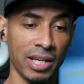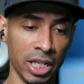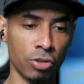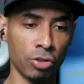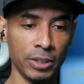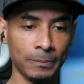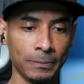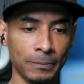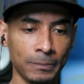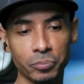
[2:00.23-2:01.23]
injury
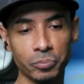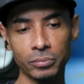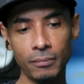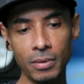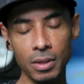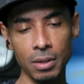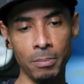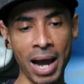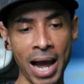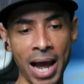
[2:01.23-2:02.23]

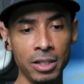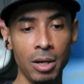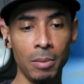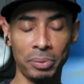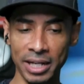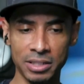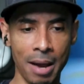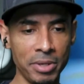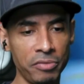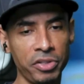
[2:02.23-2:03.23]
by playing
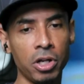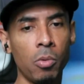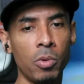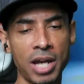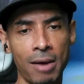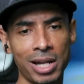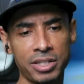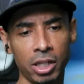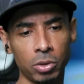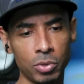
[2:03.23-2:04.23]
Tommy DeVito when Tyrod
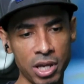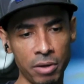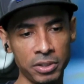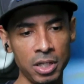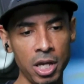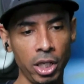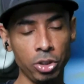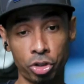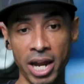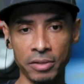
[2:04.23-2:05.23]
Taylor was healthy.
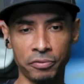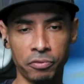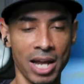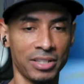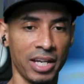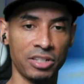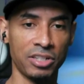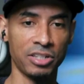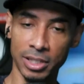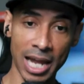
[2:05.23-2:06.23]
You traded for Isaiah
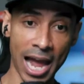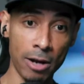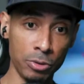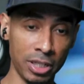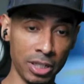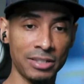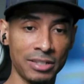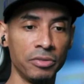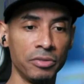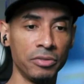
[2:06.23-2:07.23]
Simmons, a guy who did not
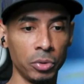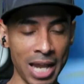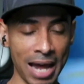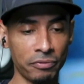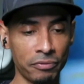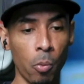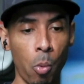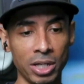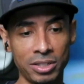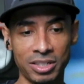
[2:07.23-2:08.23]
see the field not for
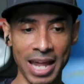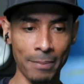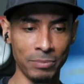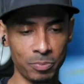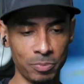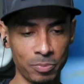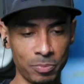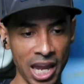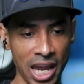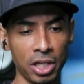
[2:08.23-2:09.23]
one snap this
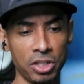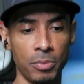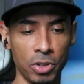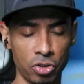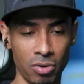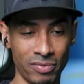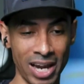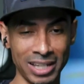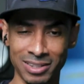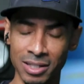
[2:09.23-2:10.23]
past game against the Minnesota
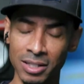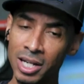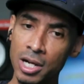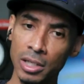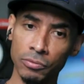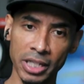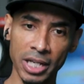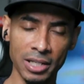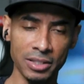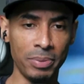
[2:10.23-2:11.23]
Vikings, and
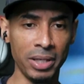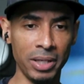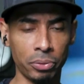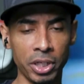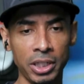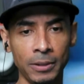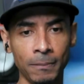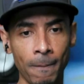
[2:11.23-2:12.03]
really has been pretty